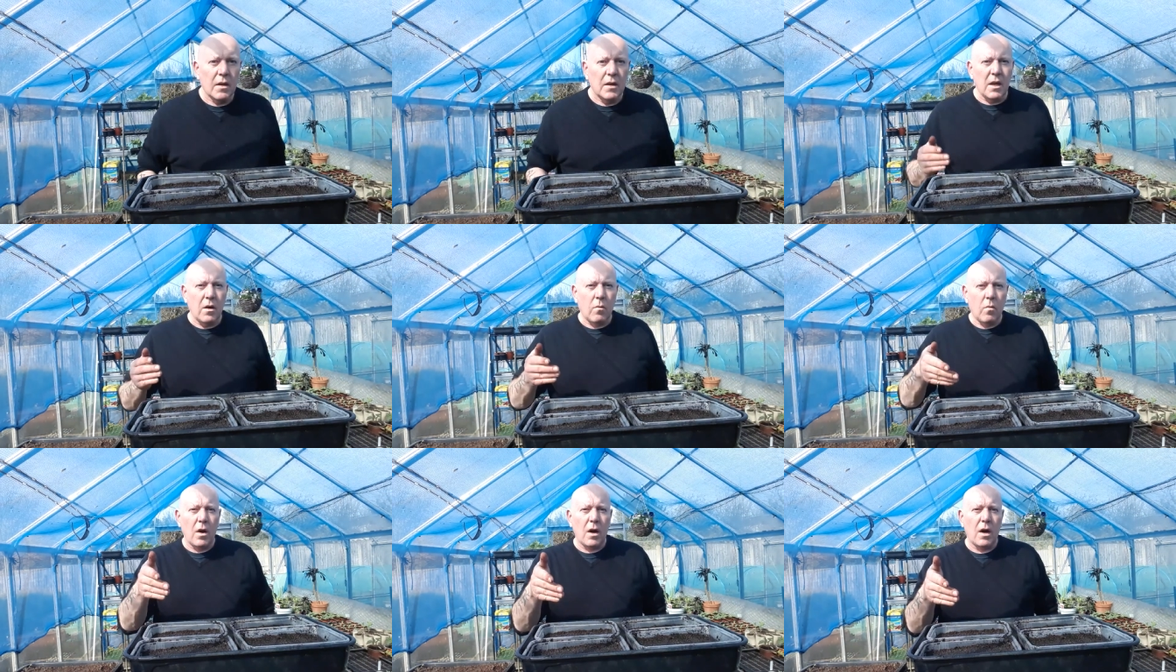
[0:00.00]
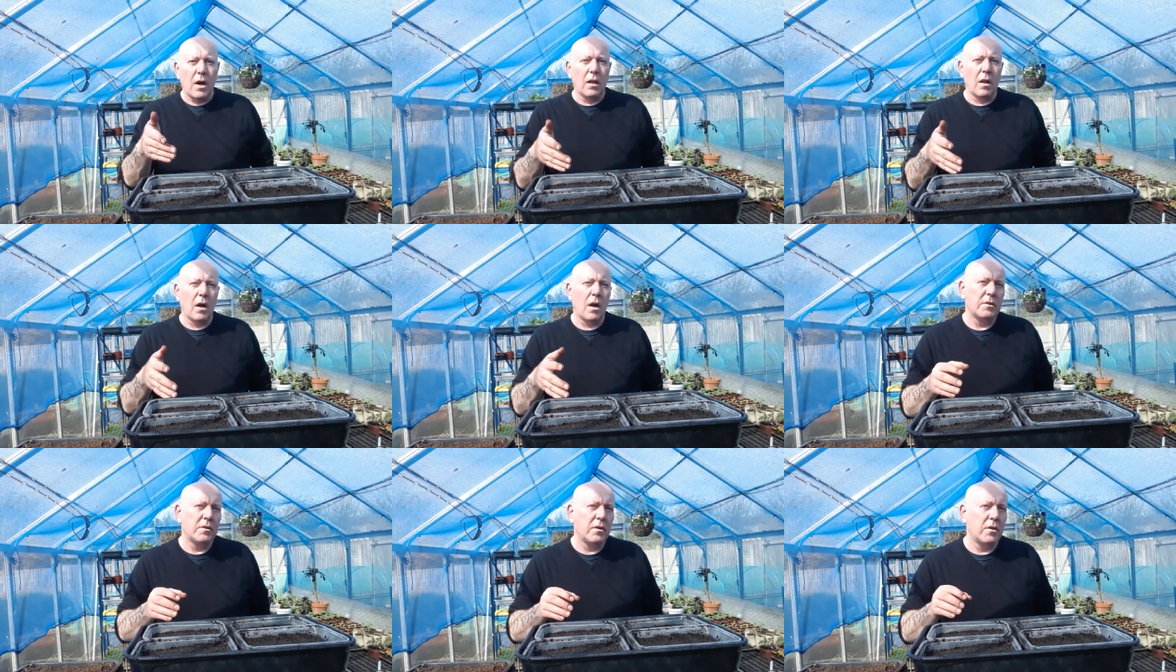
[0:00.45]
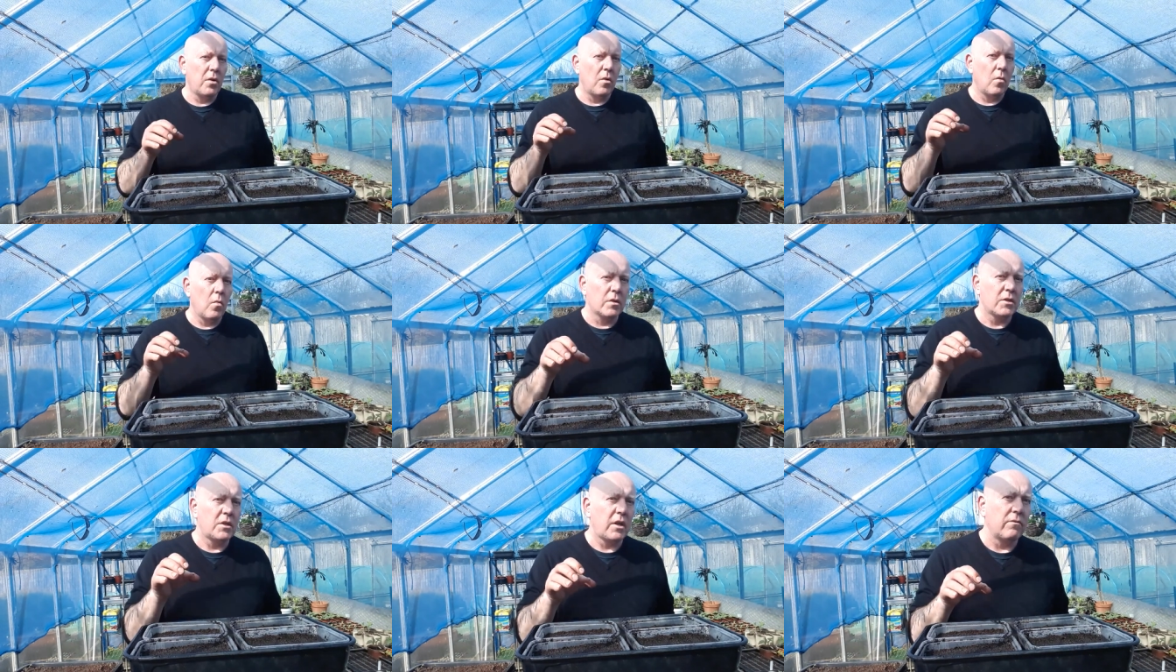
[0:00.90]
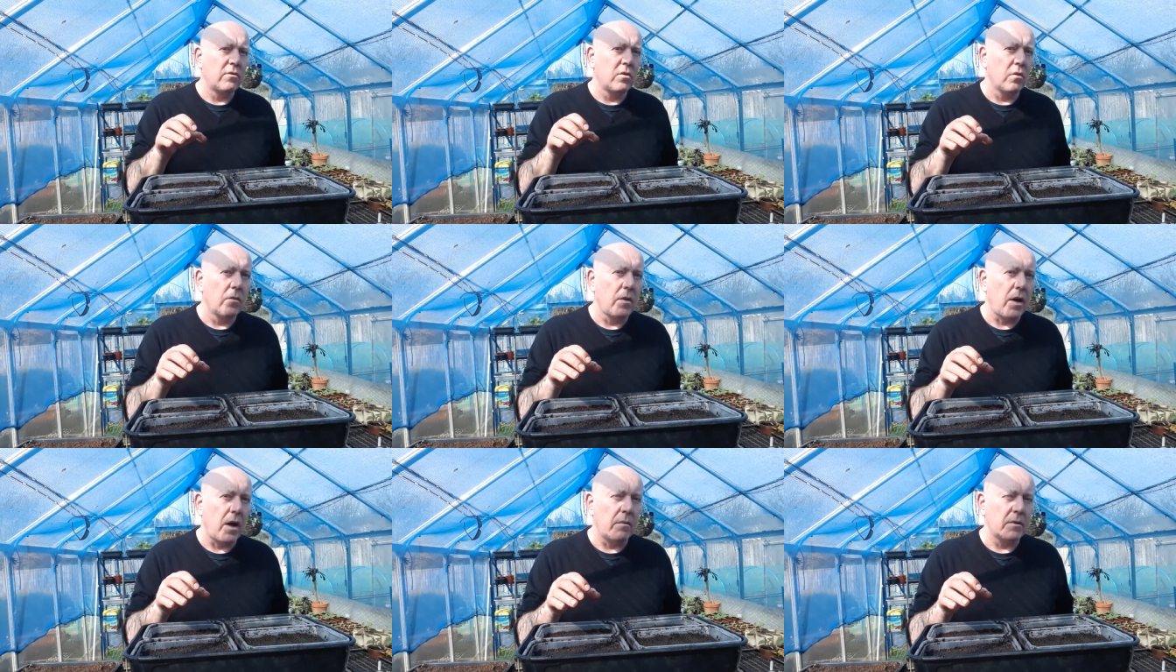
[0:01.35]
Now, what I like to do once I've
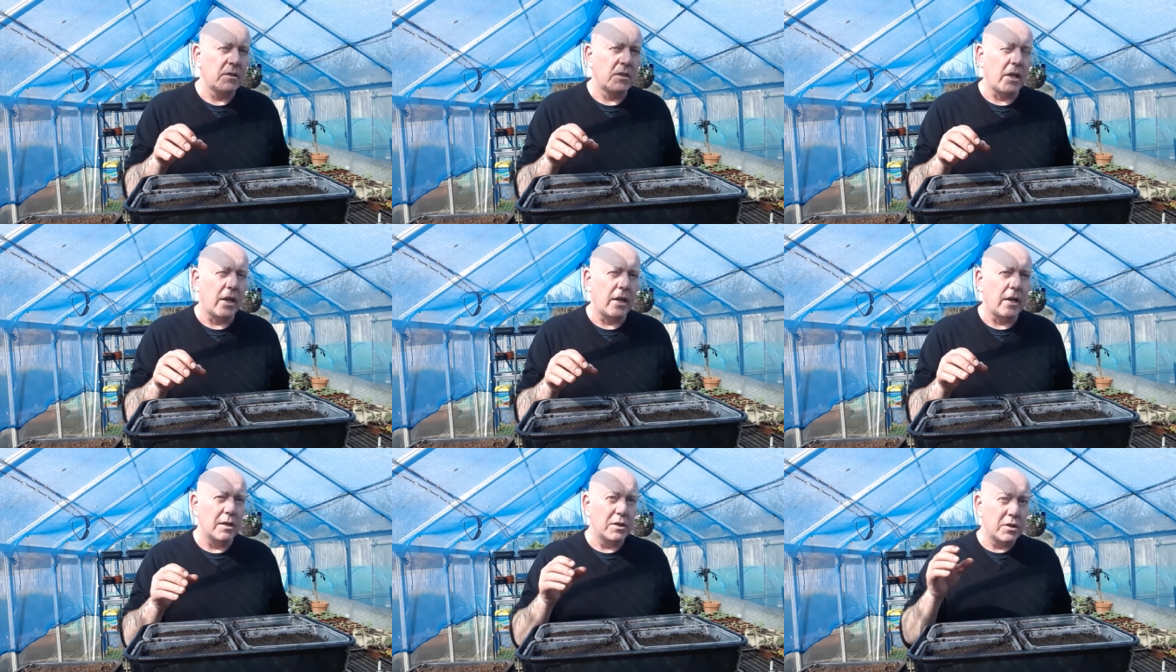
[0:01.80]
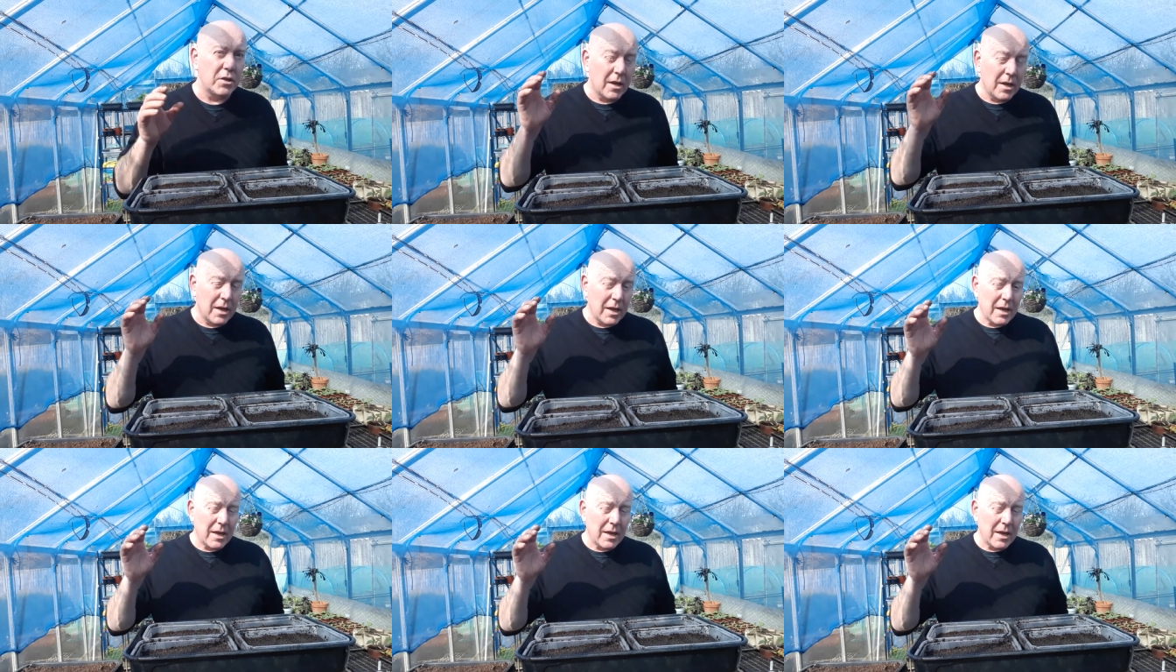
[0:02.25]
done that stage